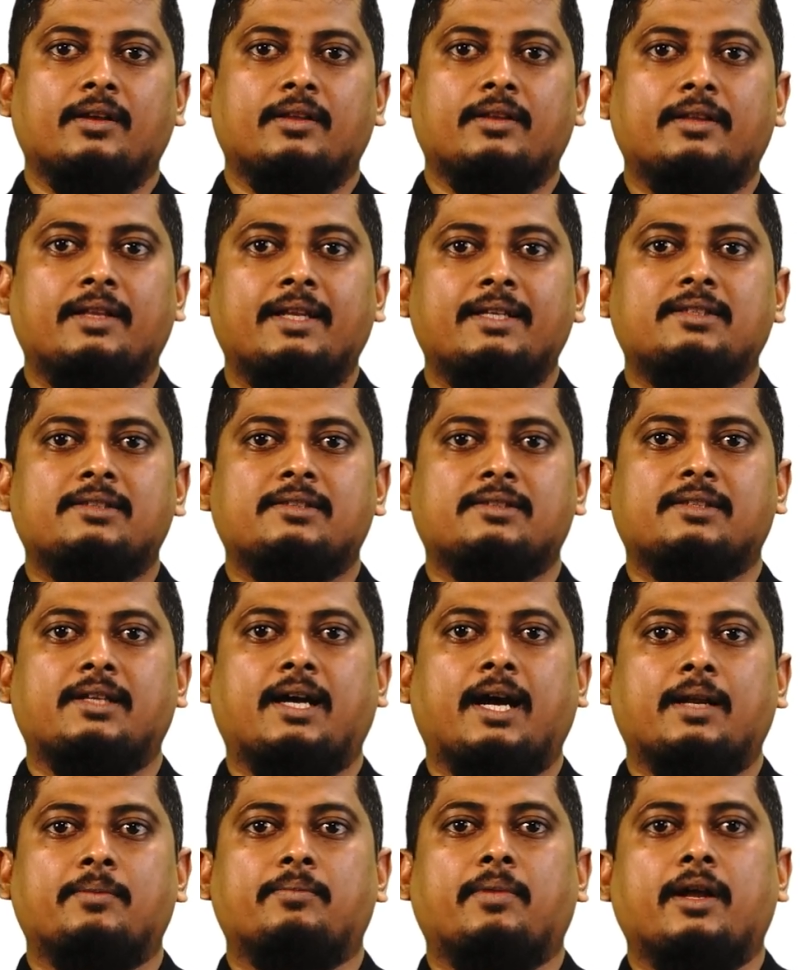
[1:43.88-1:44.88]
Let's
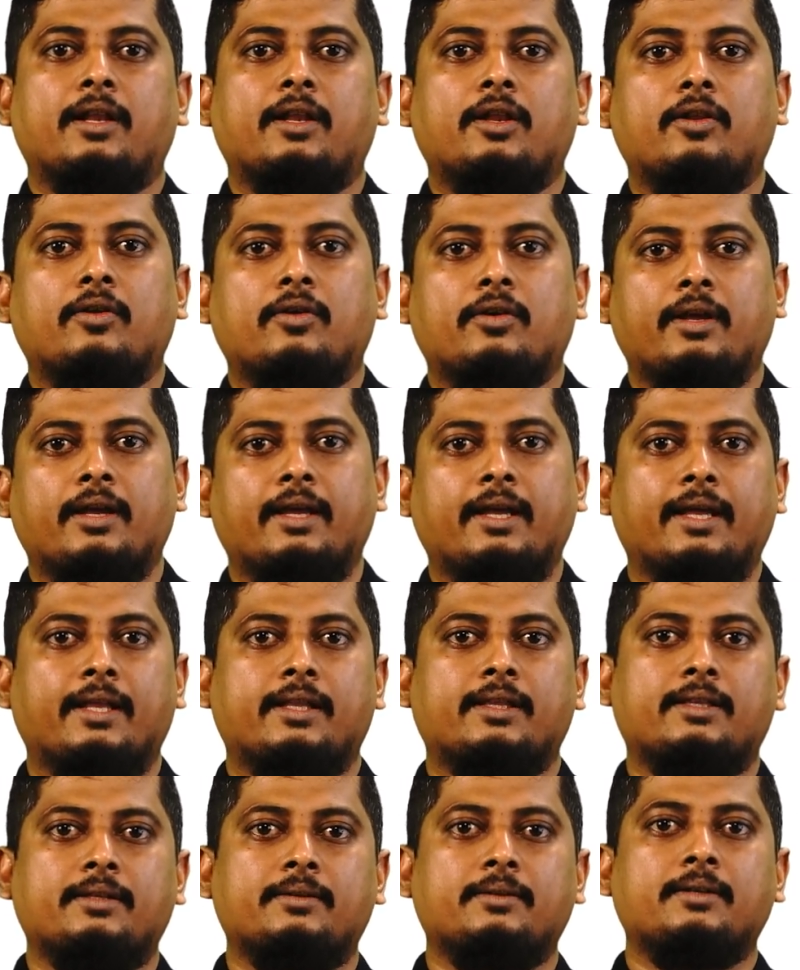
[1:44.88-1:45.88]
start by looking
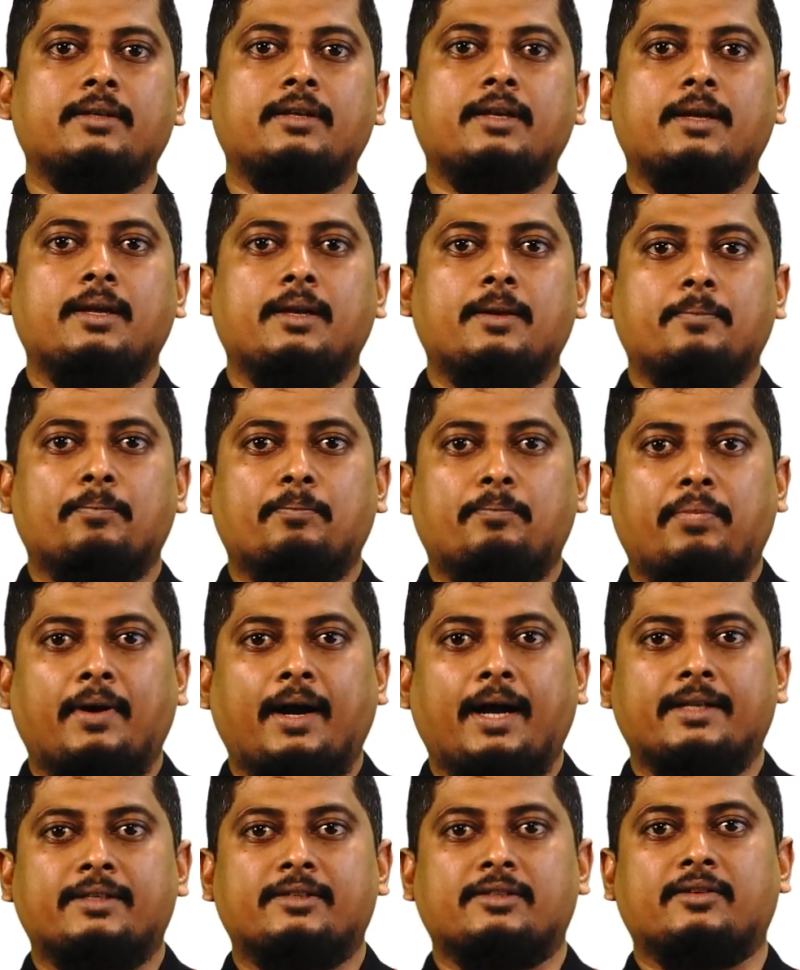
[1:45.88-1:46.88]
at the
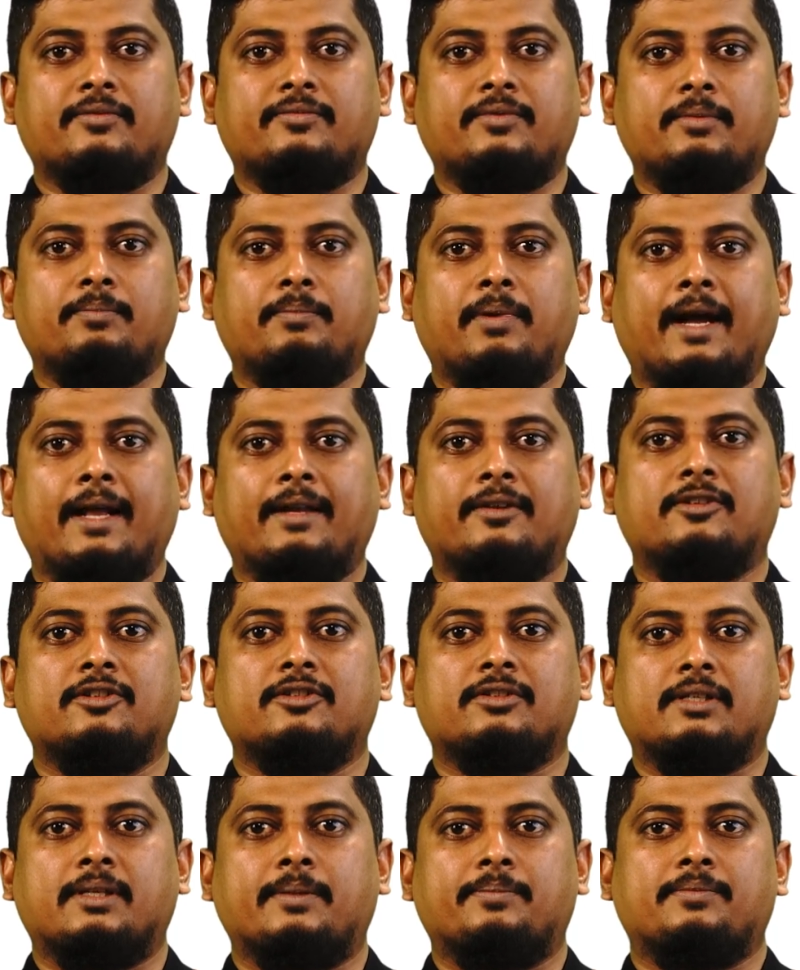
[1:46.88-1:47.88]
parts of the band
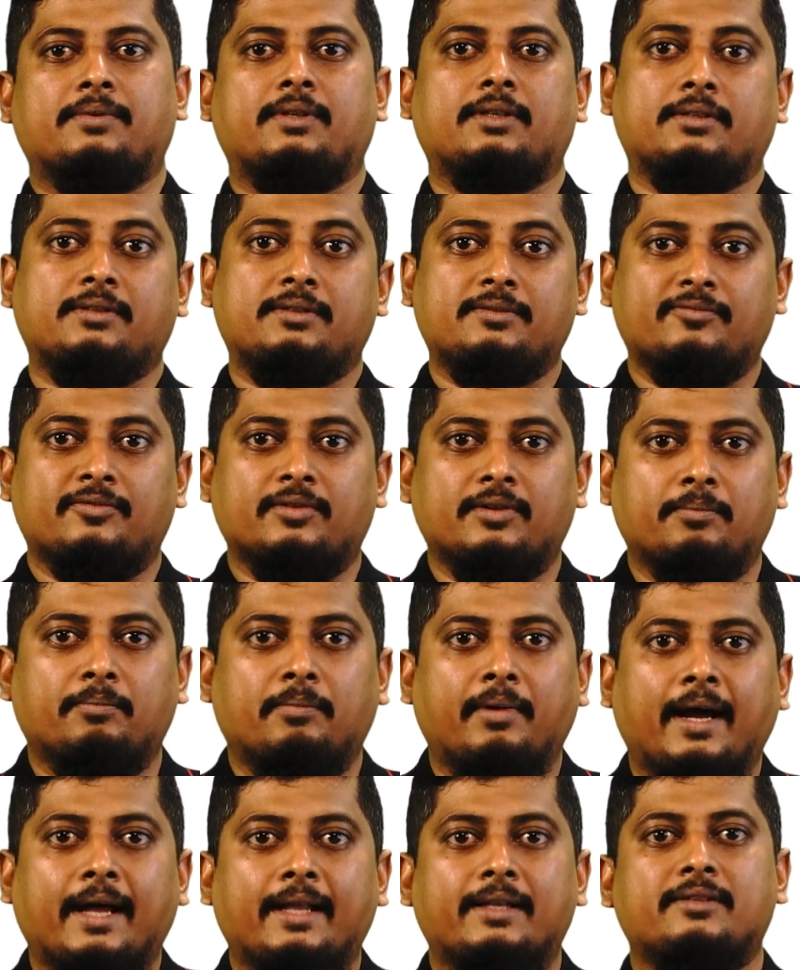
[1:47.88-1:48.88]
descriptors for
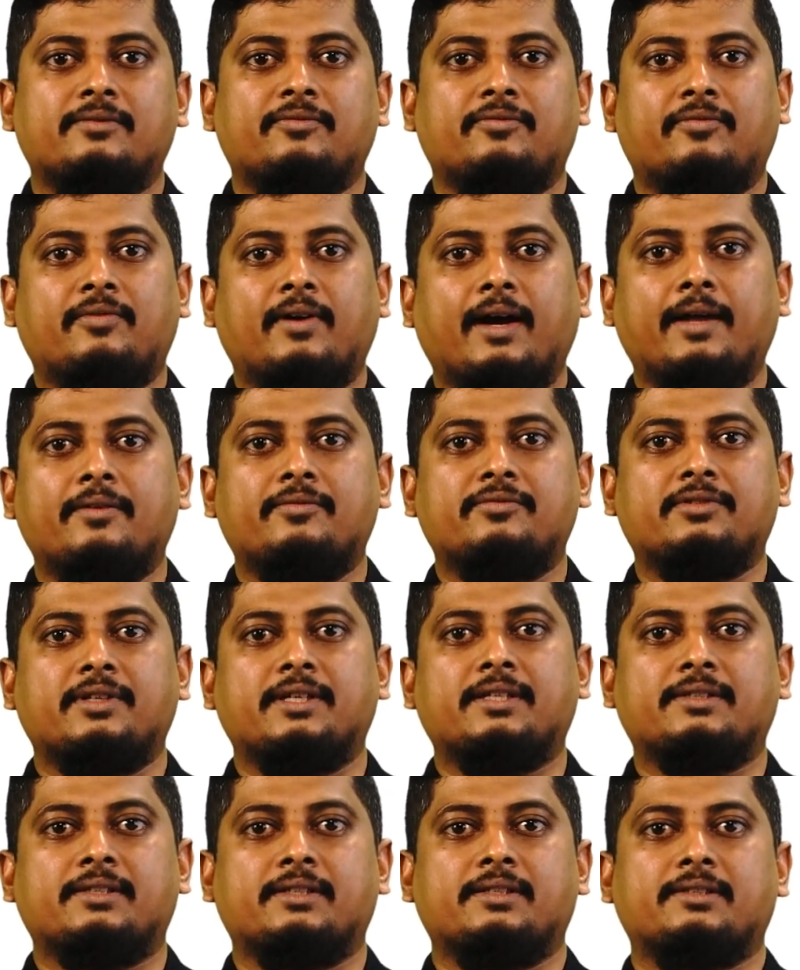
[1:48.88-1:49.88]
band 5,
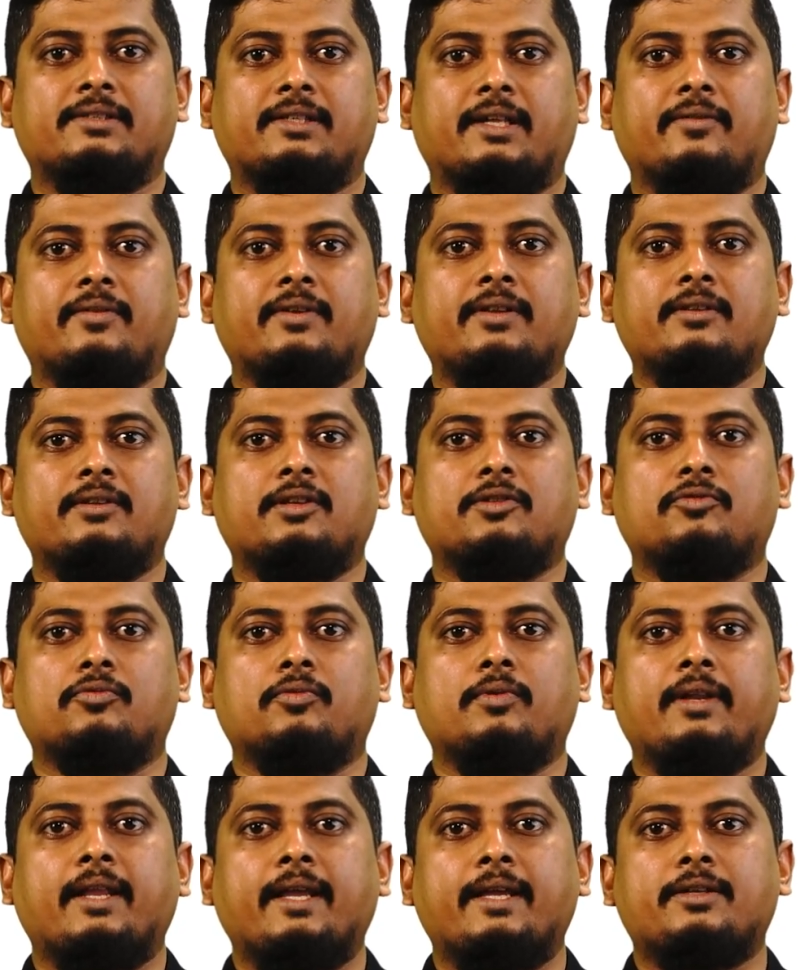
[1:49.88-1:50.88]
6 and 7 that
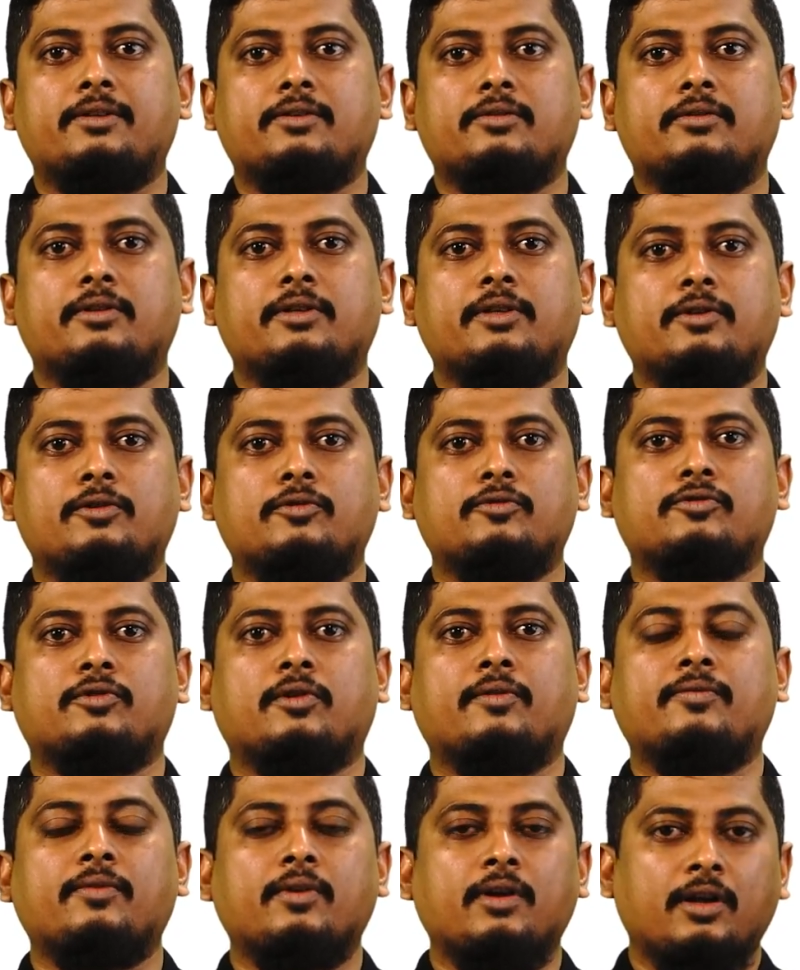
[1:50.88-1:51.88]
relate to the use
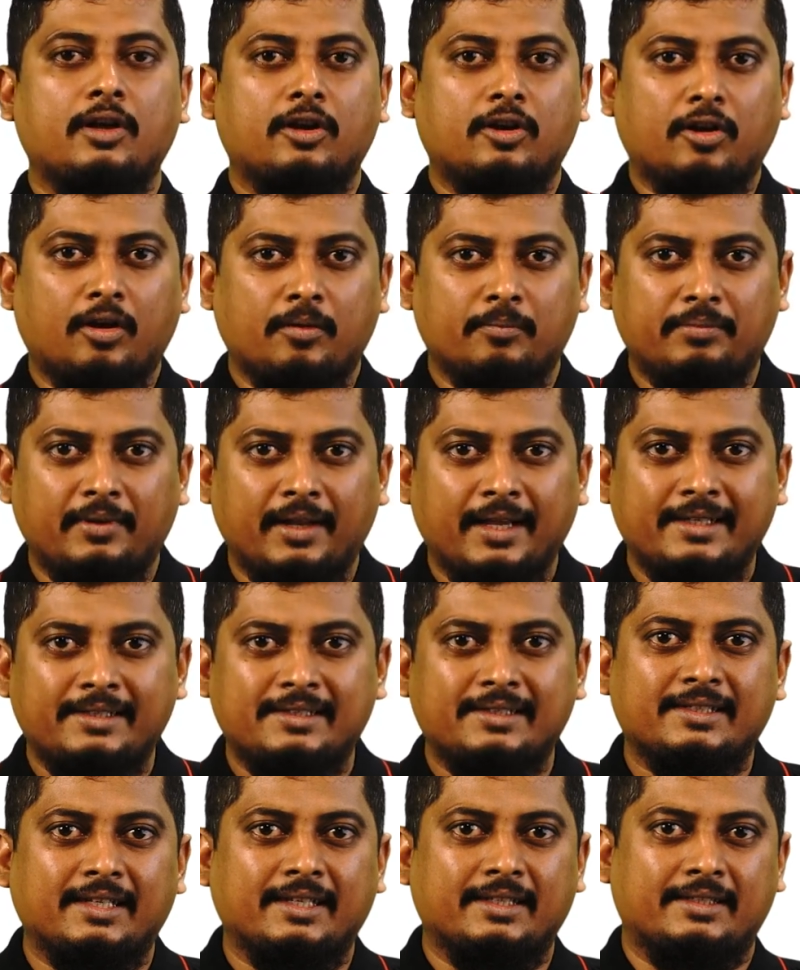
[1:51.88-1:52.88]
of complex
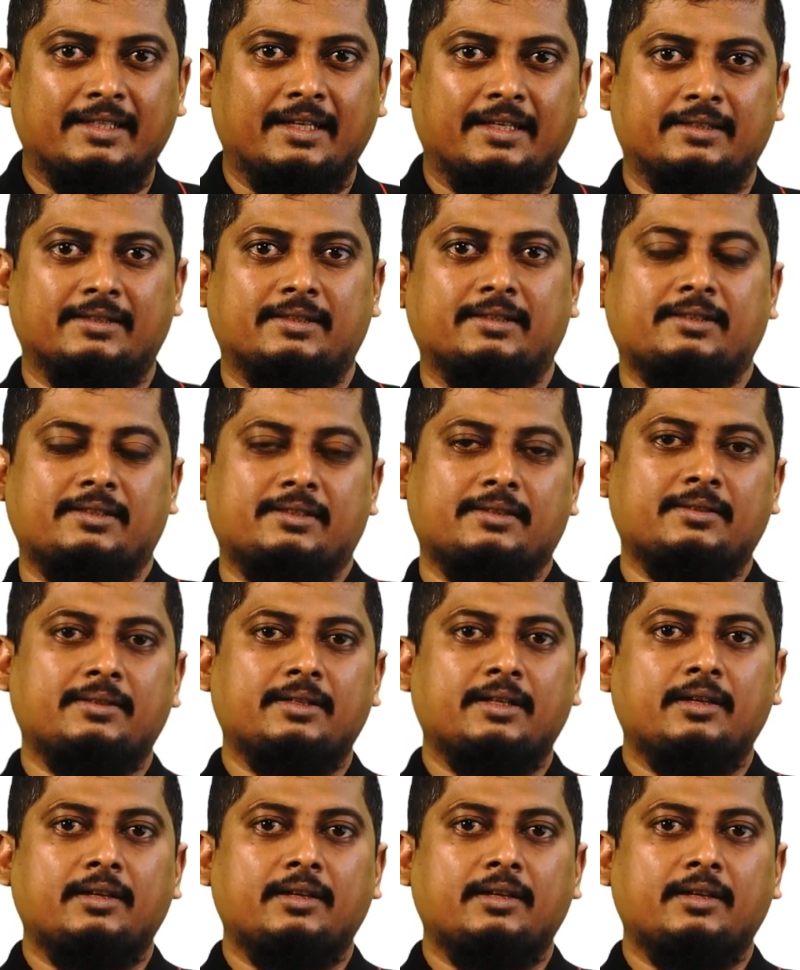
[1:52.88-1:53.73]
sentences.